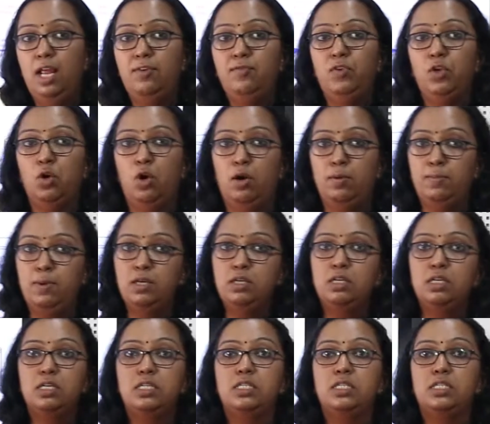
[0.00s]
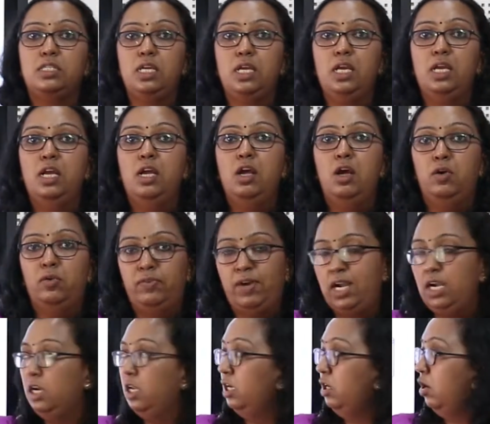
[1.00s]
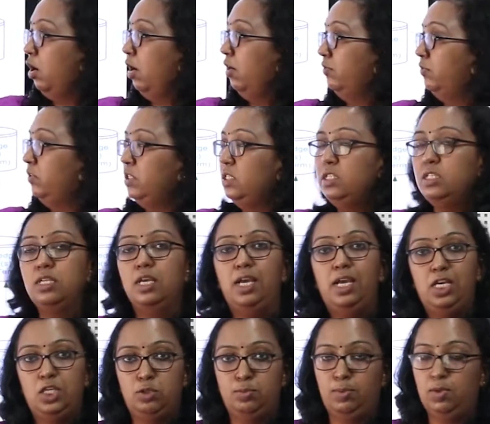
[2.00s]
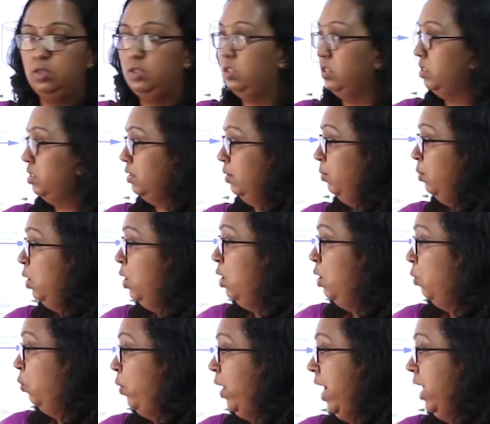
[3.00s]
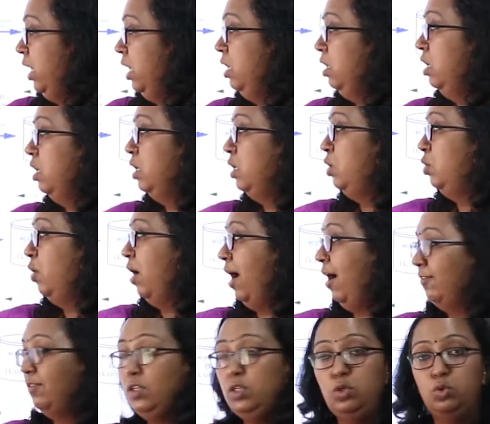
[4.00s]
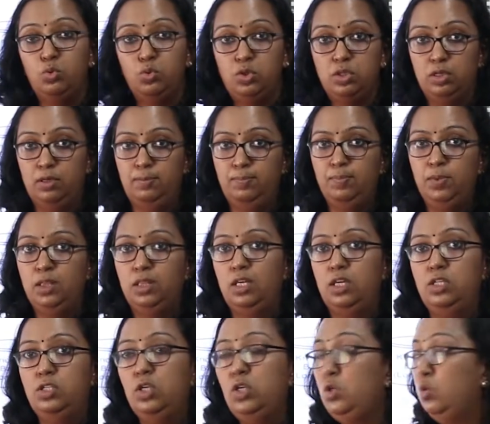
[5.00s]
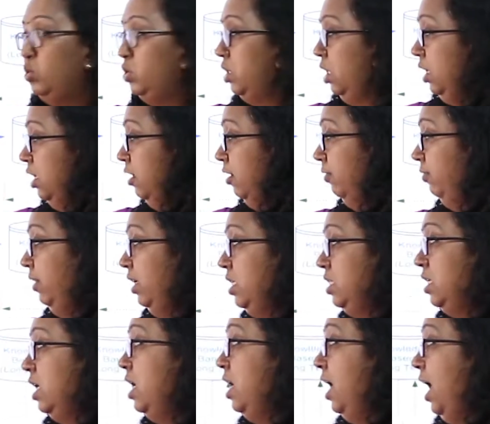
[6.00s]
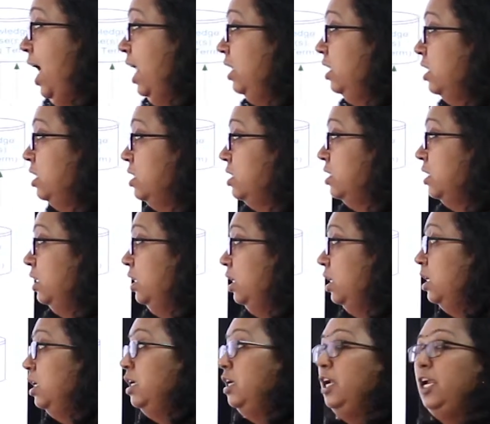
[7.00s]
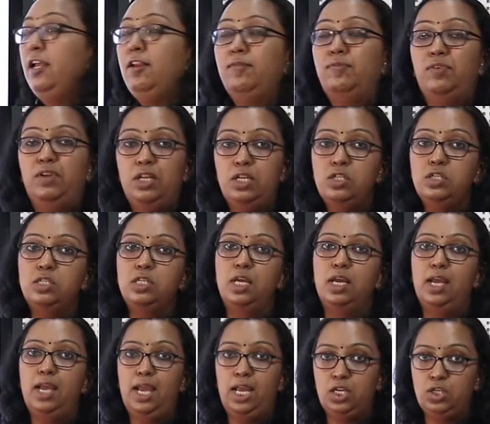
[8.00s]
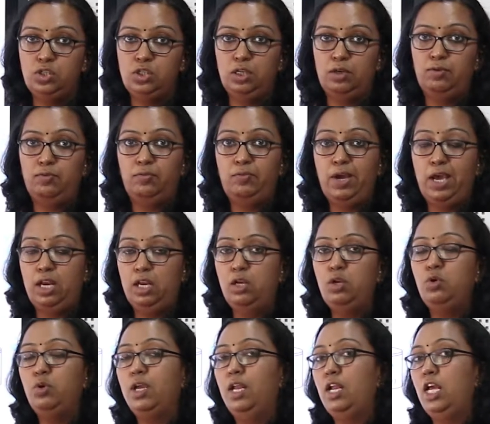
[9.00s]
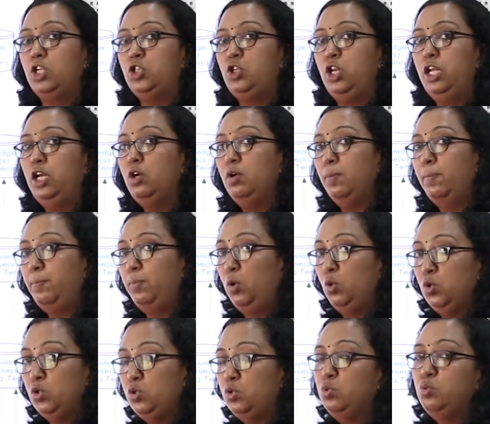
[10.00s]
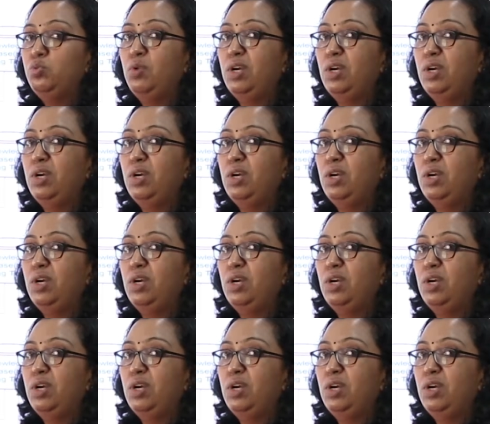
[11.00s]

environment is the front end of this expert system, wherein you have a user, there is a user interface, and there is a inference engine, wherein you can actually post